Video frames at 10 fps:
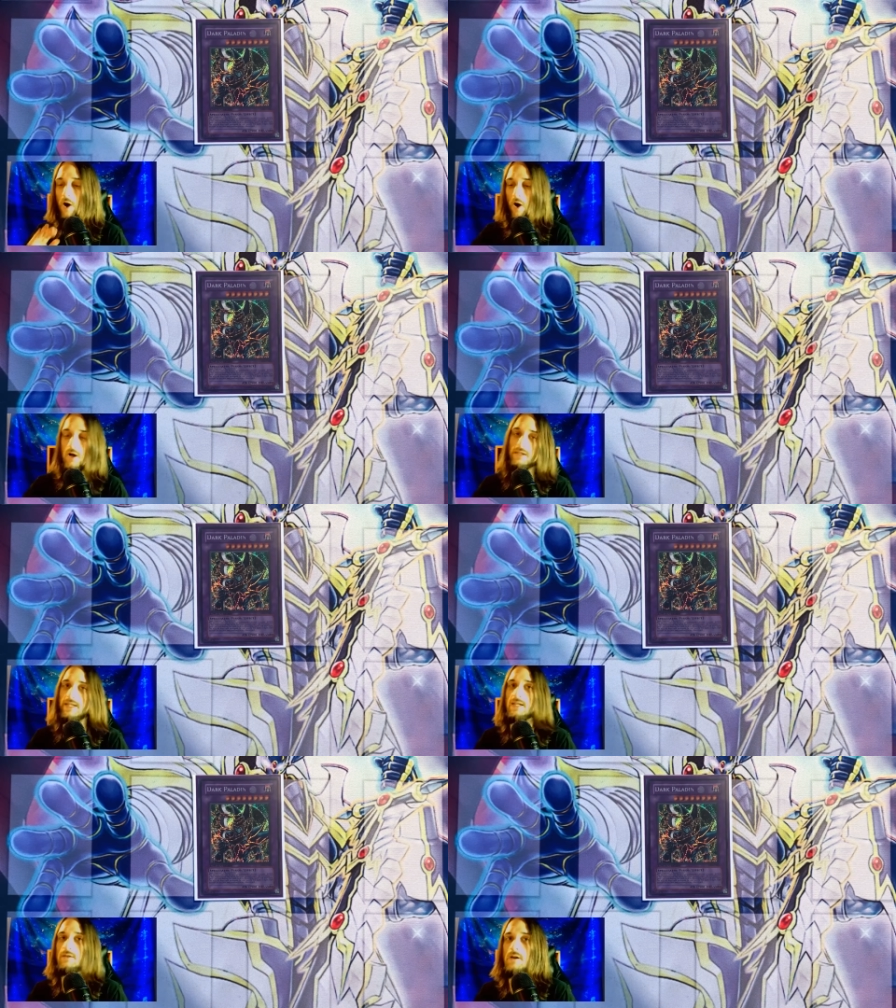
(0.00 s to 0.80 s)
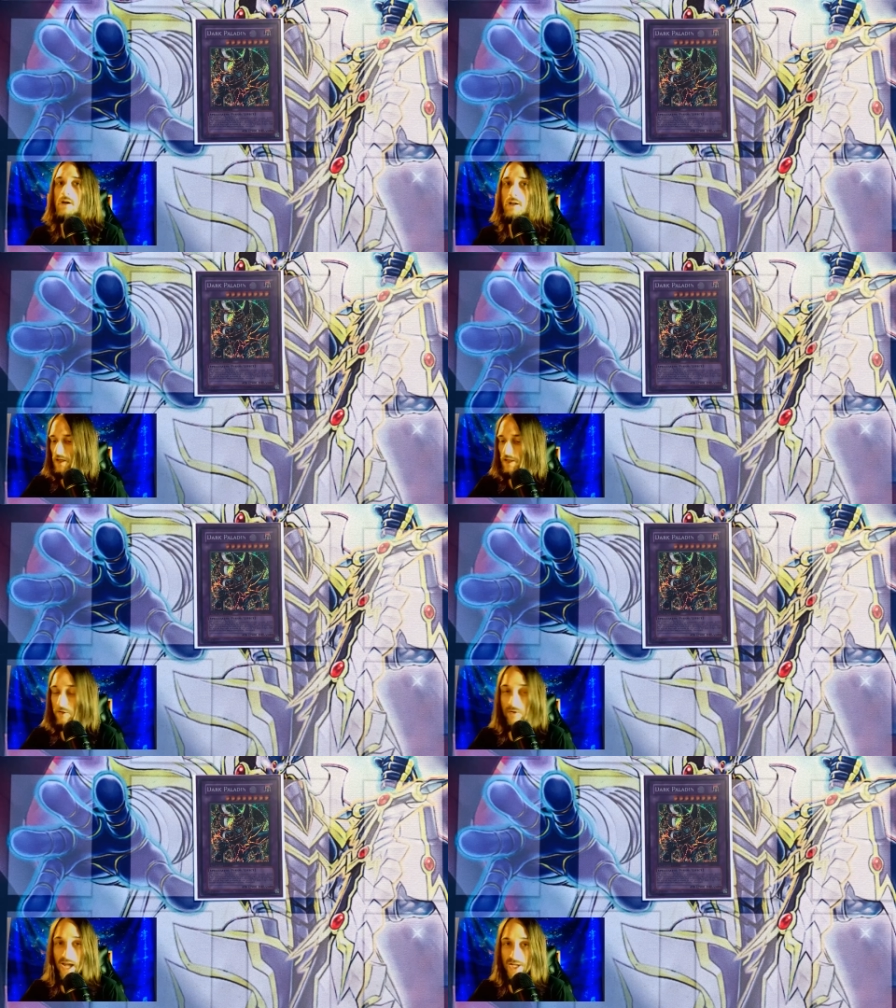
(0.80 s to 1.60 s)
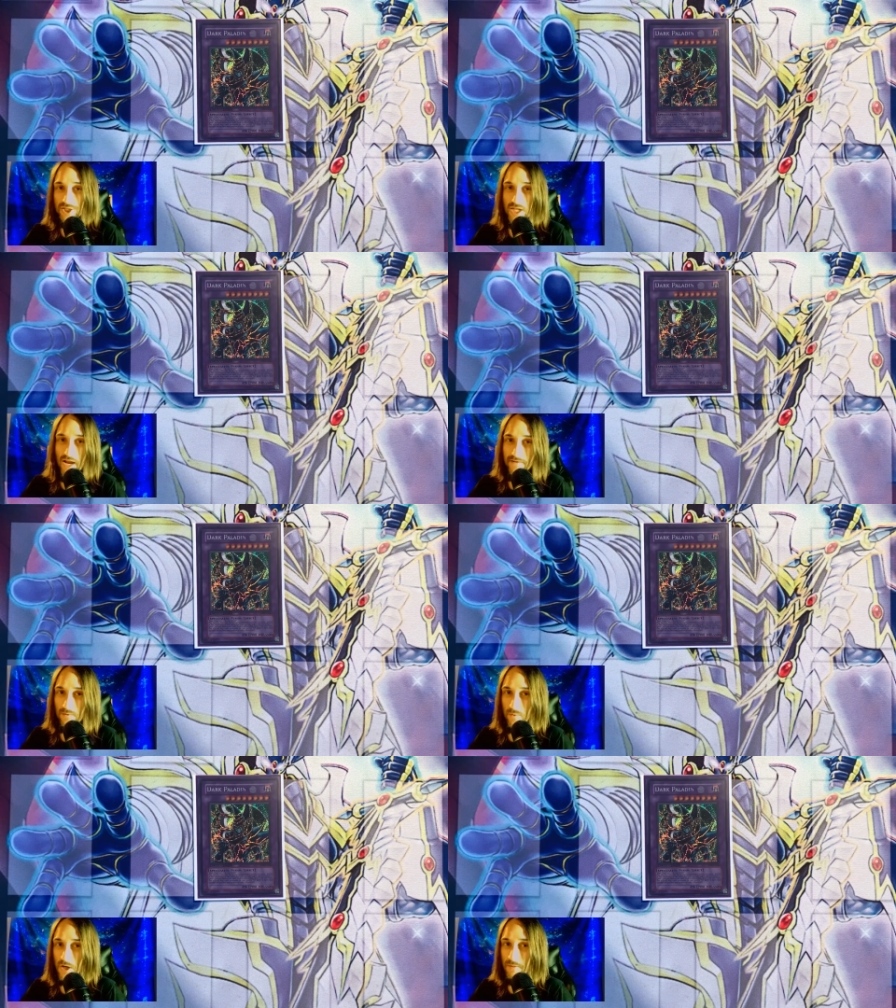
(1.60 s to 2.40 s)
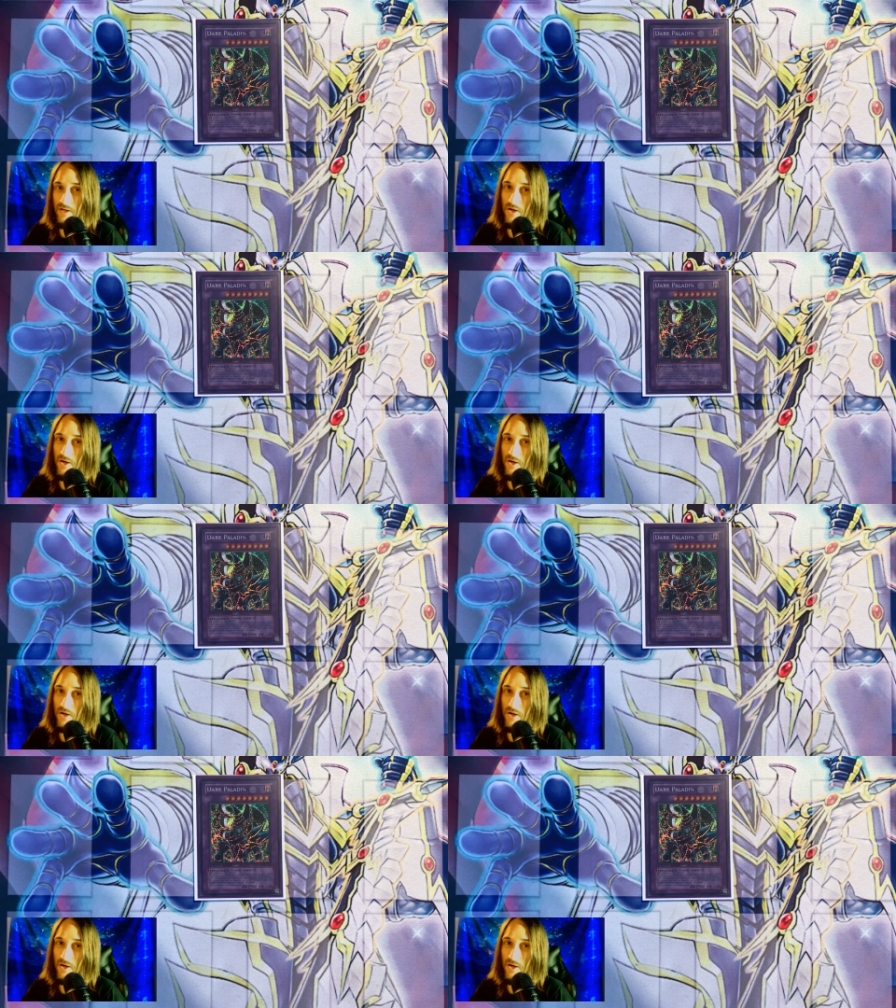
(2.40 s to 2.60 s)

all day long. You don't actually have to run him in your